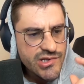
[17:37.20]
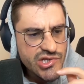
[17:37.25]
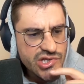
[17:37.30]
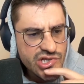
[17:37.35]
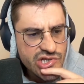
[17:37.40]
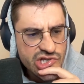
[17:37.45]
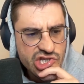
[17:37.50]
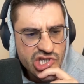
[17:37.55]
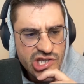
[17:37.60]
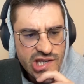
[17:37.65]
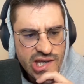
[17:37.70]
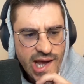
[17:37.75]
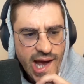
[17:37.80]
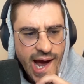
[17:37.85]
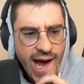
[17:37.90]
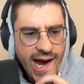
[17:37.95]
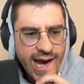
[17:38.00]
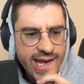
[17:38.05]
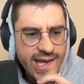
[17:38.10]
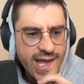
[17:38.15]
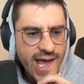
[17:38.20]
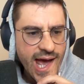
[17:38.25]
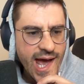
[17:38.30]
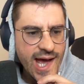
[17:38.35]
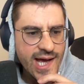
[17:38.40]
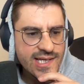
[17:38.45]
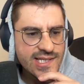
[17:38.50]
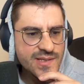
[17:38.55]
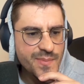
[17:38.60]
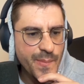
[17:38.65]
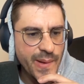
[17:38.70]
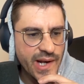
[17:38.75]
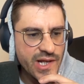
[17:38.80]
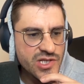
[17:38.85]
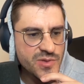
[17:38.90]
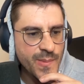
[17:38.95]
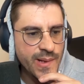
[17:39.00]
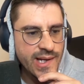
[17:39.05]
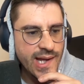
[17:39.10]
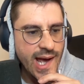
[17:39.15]
GIS
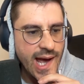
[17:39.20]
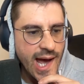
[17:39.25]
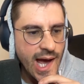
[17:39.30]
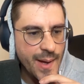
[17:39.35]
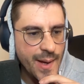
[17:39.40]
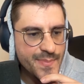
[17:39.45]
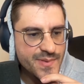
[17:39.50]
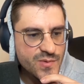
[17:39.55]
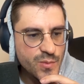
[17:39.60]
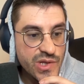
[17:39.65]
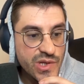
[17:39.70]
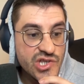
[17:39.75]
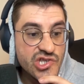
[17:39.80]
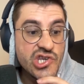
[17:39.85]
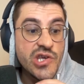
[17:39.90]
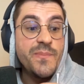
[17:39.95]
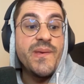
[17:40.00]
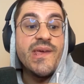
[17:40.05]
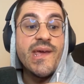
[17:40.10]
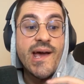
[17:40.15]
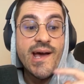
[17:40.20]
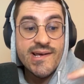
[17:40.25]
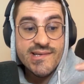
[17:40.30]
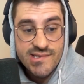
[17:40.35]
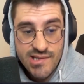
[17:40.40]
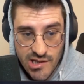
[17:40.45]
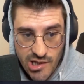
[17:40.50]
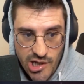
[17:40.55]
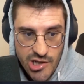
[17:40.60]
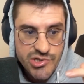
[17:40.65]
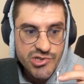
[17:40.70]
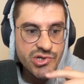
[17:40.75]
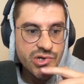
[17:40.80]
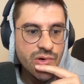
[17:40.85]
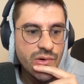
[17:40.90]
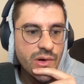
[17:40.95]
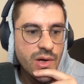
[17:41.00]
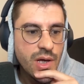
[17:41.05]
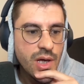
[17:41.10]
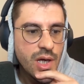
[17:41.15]
management apps with GPS, got
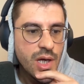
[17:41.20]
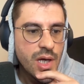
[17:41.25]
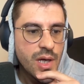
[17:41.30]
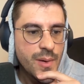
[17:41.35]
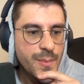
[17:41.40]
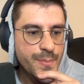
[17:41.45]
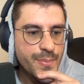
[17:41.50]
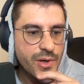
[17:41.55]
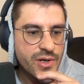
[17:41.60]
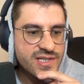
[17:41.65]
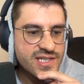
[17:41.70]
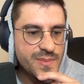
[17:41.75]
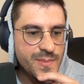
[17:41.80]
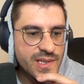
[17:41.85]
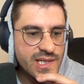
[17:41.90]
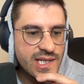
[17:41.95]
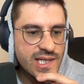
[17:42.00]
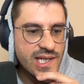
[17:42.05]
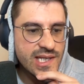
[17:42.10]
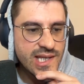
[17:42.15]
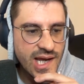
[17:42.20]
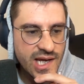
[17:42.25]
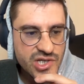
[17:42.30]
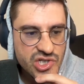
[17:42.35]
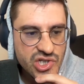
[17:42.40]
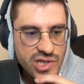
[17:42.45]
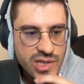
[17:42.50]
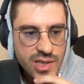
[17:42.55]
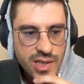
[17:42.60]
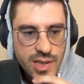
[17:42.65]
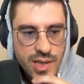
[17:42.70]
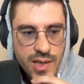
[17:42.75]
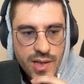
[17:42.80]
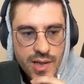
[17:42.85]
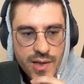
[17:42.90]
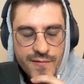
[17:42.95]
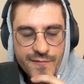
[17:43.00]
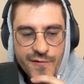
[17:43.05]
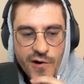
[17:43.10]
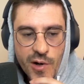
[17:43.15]
you. Proximity detection,
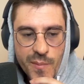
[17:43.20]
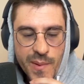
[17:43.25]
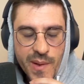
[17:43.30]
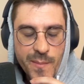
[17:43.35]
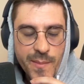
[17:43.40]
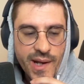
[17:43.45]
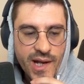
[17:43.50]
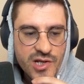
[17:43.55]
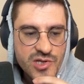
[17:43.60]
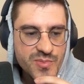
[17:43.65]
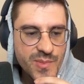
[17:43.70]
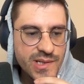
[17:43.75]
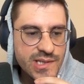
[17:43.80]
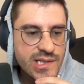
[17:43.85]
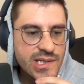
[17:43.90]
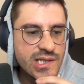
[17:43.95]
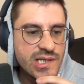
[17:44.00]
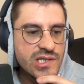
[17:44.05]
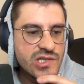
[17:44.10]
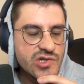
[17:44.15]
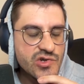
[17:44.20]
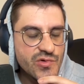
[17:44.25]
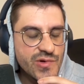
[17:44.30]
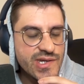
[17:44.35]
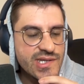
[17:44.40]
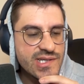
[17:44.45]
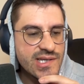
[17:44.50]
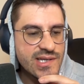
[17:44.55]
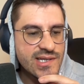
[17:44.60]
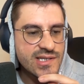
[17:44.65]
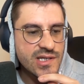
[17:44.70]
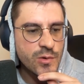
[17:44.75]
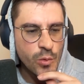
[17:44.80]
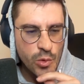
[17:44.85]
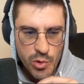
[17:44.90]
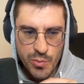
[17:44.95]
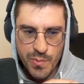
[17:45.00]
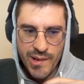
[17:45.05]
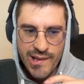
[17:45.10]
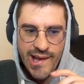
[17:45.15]
farming management, interesting. So it
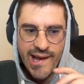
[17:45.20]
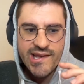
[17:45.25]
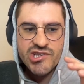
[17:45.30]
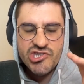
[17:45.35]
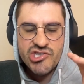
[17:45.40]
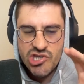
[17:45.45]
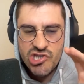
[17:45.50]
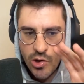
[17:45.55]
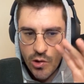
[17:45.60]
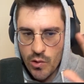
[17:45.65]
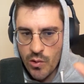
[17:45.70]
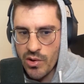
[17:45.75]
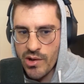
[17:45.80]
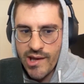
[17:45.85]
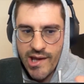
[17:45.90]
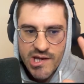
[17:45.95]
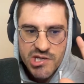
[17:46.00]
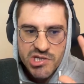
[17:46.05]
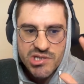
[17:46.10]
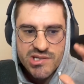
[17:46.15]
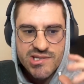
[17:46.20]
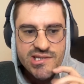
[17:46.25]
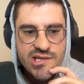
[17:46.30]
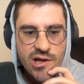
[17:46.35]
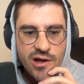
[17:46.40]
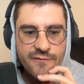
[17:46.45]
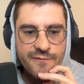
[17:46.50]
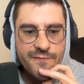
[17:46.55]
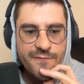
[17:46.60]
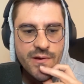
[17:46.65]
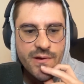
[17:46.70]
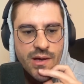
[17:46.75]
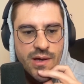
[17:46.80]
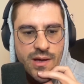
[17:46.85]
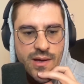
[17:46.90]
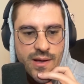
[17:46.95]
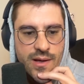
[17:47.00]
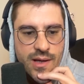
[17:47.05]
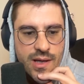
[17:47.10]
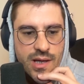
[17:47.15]
would be like geolocation stuff,
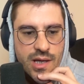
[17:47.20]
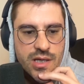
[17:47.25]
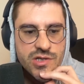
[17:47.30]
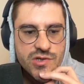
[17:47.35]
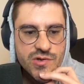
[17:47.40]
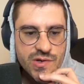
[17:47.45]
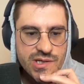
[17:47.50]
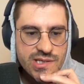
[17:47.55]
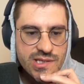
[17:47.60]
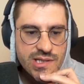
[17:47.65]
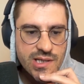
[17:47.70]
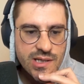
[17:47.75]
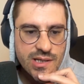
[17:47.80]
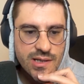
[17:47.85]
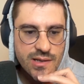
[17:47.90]
interesting.